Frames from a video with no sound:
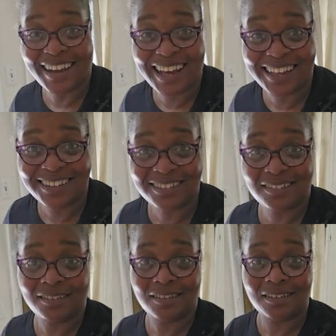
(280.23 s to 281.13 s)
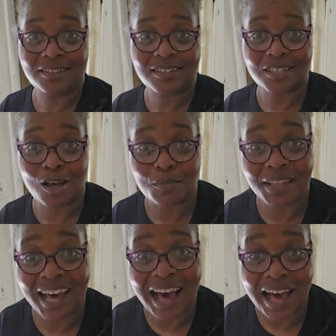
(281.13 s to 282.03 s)
not some
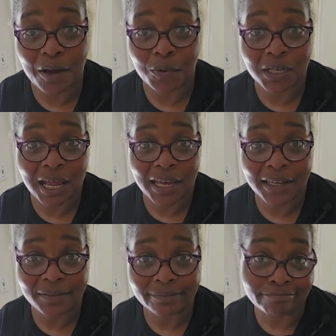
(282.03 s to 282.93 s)
that I would like,